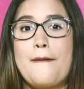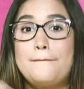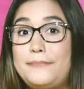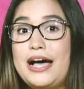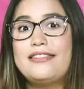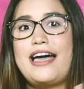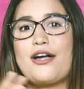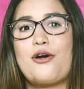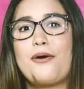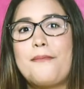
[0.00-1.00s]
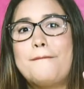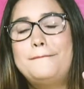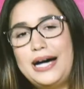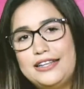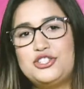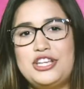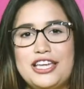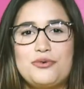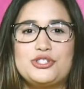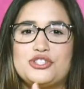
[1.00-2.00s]
but her butt
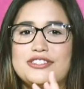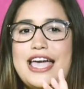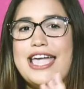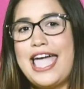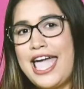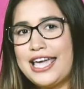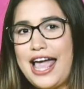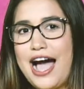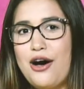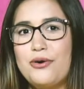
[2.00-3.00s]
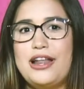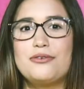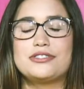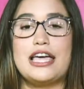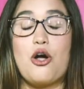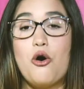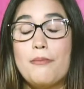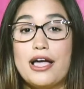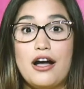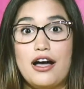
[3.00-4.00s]
cheek was just hanging out, and I was like, oh
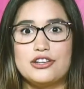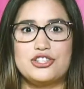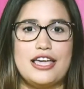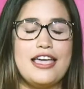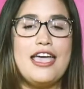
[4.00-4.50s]
my gosh,